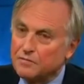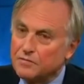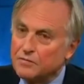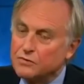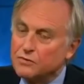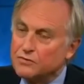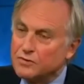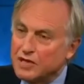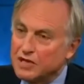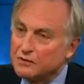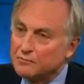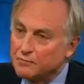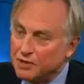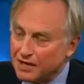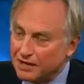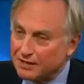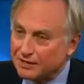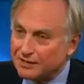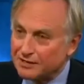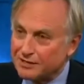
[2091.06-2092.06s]
do their
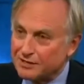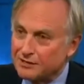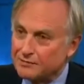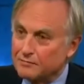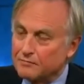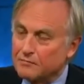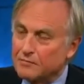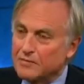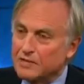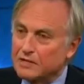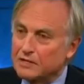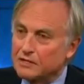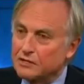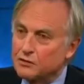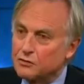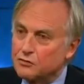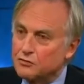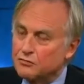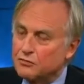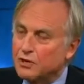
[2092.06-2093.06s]
best
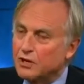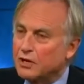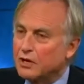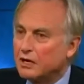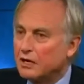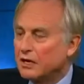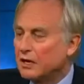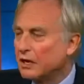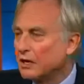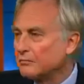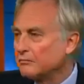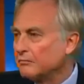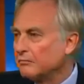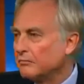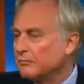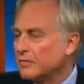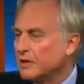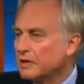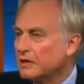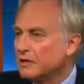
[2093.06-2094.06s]
to
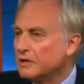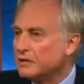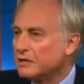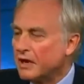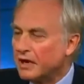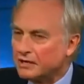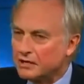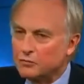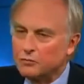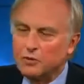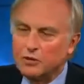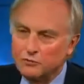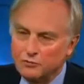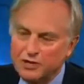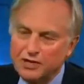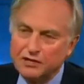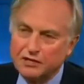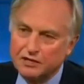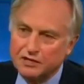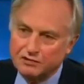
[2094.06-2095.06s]
um, to, as it were,
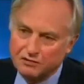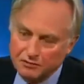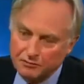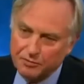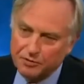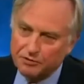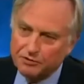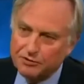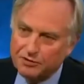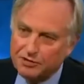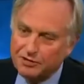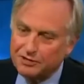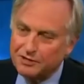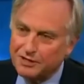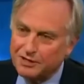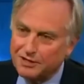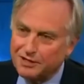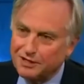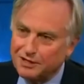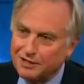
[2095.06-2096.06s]
redistribute
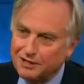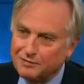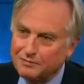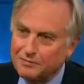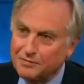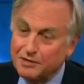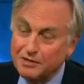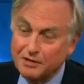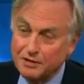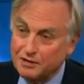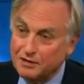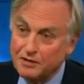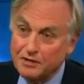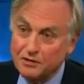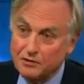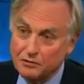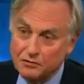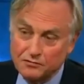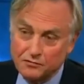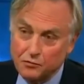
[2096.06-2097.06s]
uh, the, the
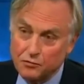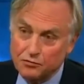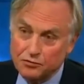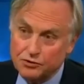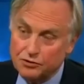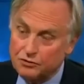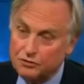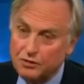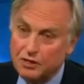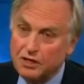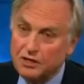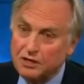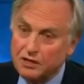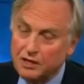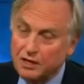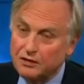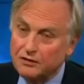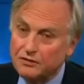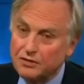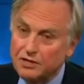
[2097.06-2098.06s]
good fortune.
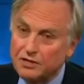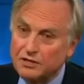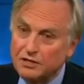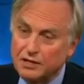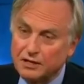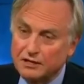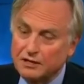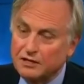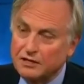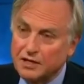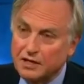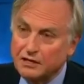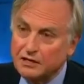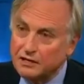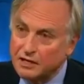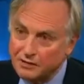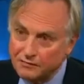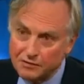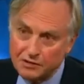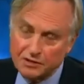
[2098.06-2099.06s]
Countries like the
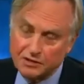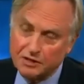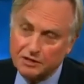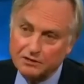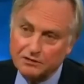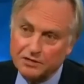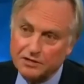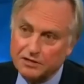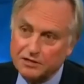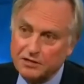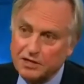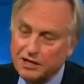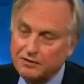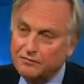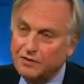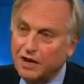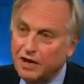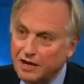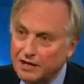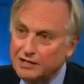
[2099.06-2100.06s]
Scandinavian countries that
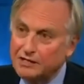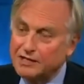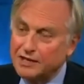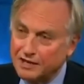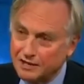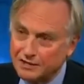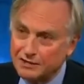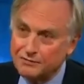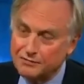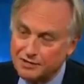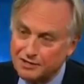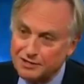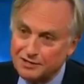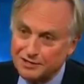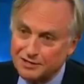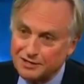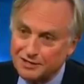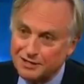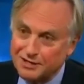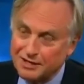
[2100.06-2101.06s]
have high tax
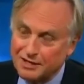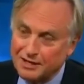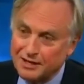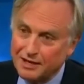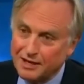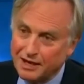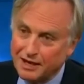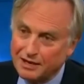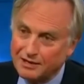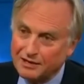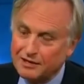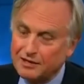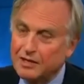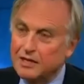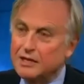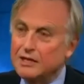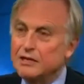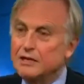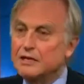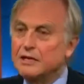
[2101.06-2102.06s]
rates and
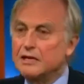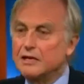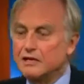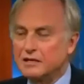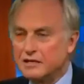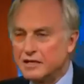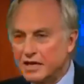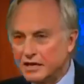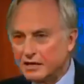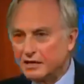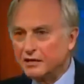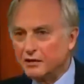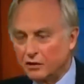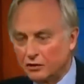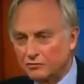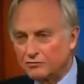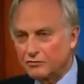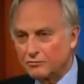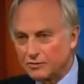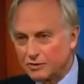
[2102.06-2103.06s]
take a
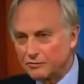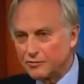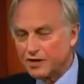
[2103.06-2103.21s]
lot from the